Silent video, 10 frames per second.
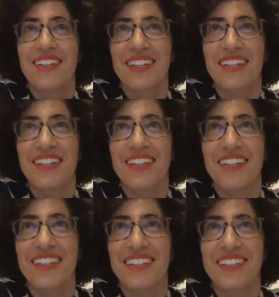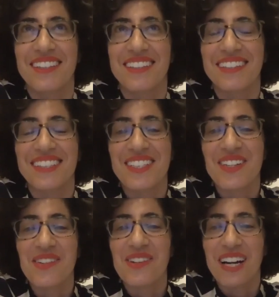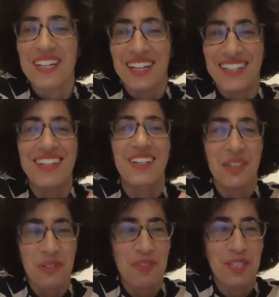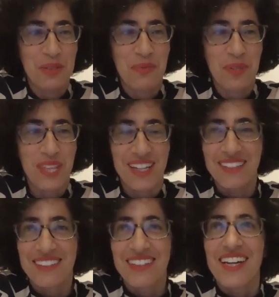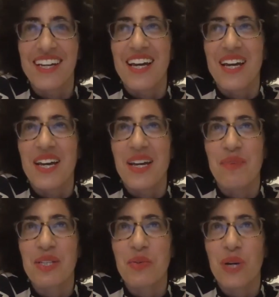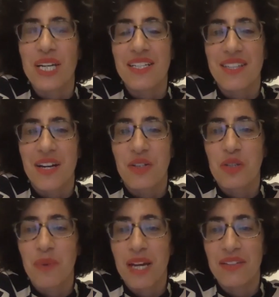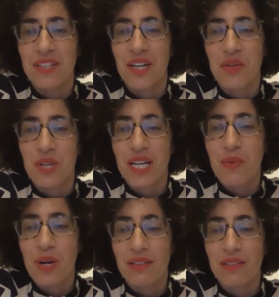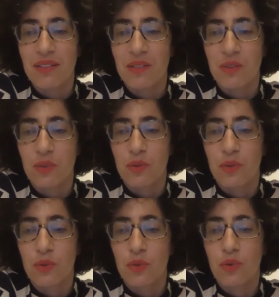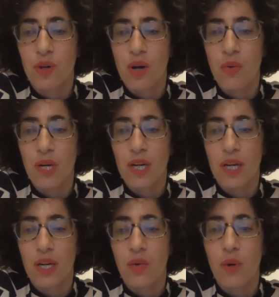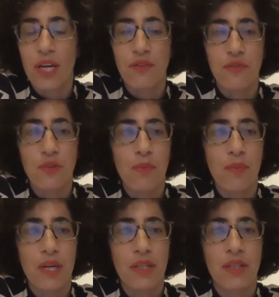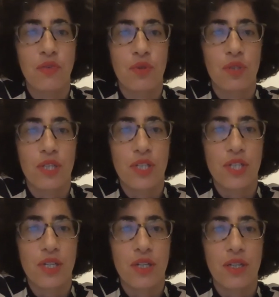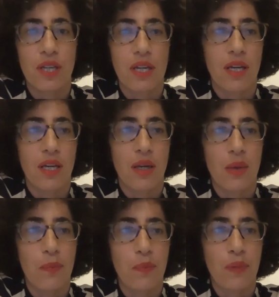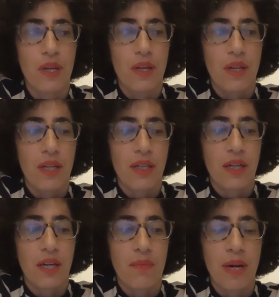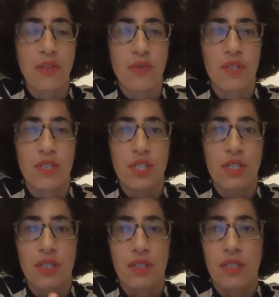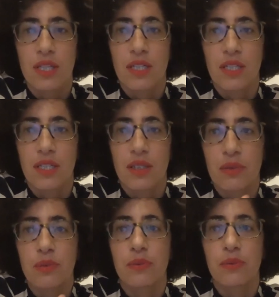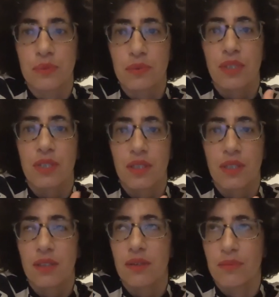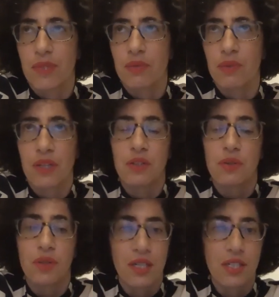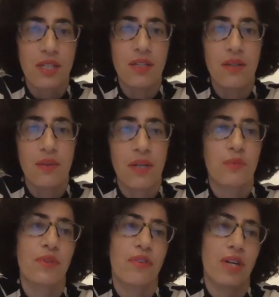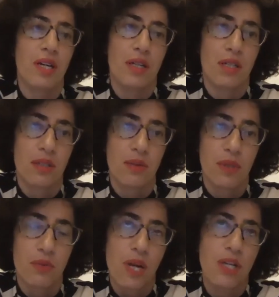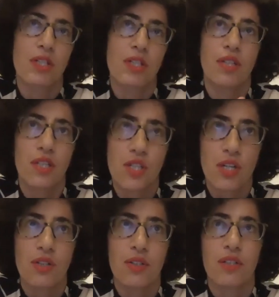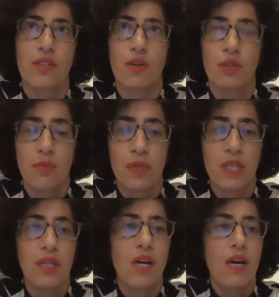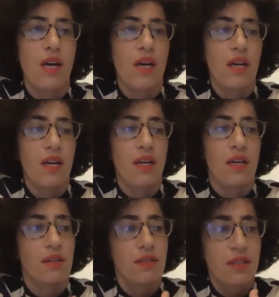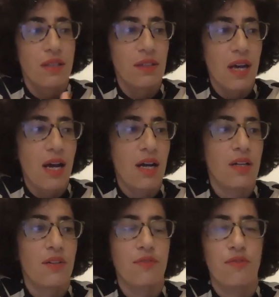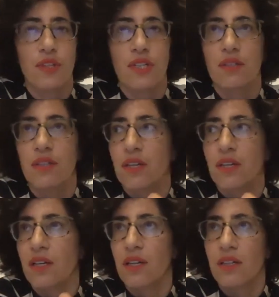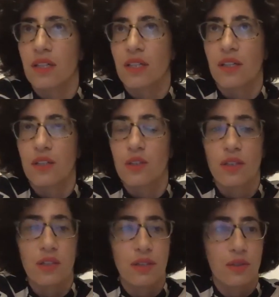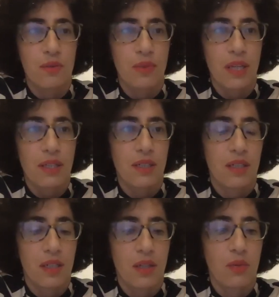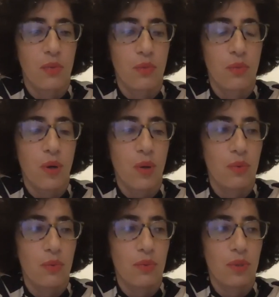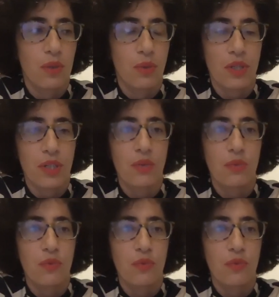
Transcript: uh, so I had uh, conflicts with that. Uh, but when I started painting, I really wanted to, to go uh, away from the traditional, um, like my traditional um, um, education, like with a Russian teacher that taught me uh, still life and uh, uh, like working